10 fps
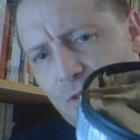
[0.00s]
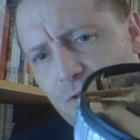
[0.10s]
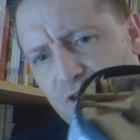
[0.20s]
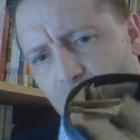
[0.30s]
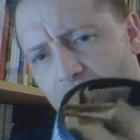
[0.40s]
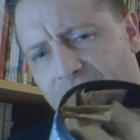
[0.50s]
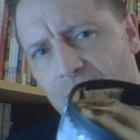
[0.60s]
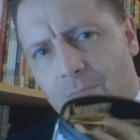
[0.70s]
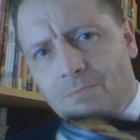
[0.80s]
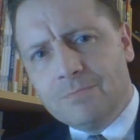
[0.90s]
There's 20
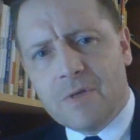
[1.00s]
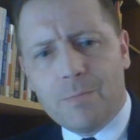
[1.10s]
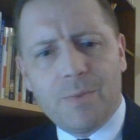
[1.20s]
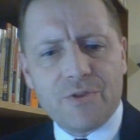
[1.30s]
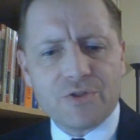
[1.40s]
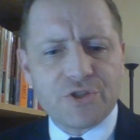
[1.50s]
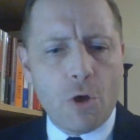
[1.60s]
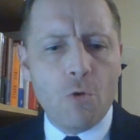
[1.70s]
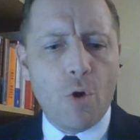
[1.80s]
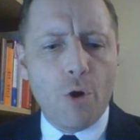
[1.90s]
of them but they're
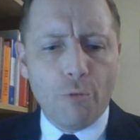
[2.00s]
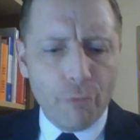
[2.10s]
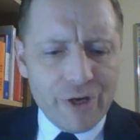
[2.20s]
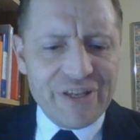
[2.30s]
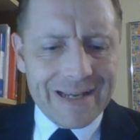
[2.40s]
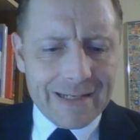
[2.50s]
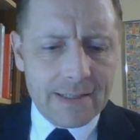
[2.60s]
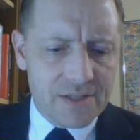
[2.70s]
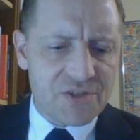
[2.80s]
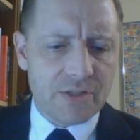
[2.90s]
so
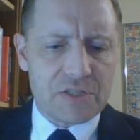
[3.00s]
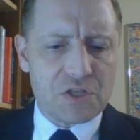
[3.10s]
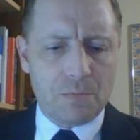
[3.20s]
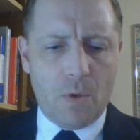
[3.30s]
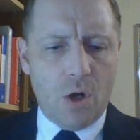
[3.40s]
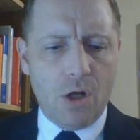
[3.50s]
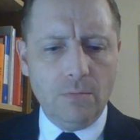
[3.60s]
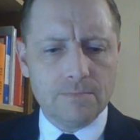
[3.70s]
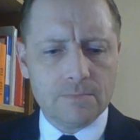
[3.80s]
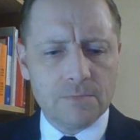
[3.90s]
ridiculously
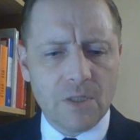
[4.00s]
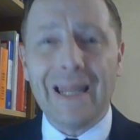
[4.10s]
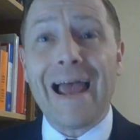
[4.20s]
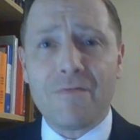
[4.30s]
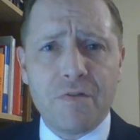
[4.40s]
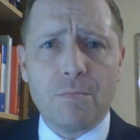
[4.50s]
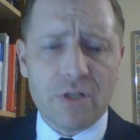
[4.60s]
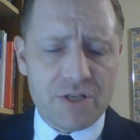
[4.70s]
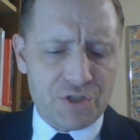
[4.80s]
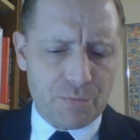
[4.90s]
small,
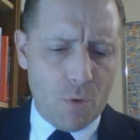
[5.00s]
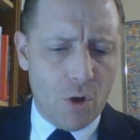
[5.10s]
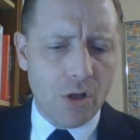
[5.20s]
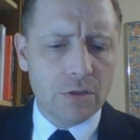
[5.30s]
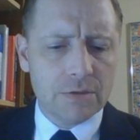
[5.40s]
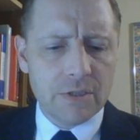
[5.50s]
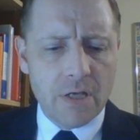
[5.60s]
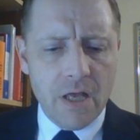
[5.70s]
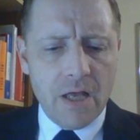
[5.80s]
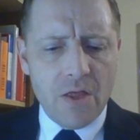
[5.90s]
laughably small,
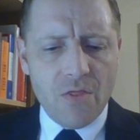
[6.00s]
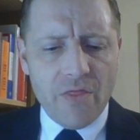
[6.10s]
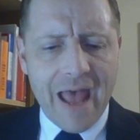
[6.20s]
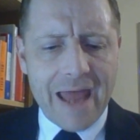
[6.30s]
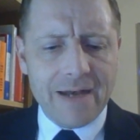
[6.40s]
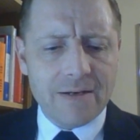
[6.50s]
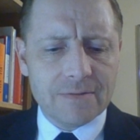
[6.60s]
that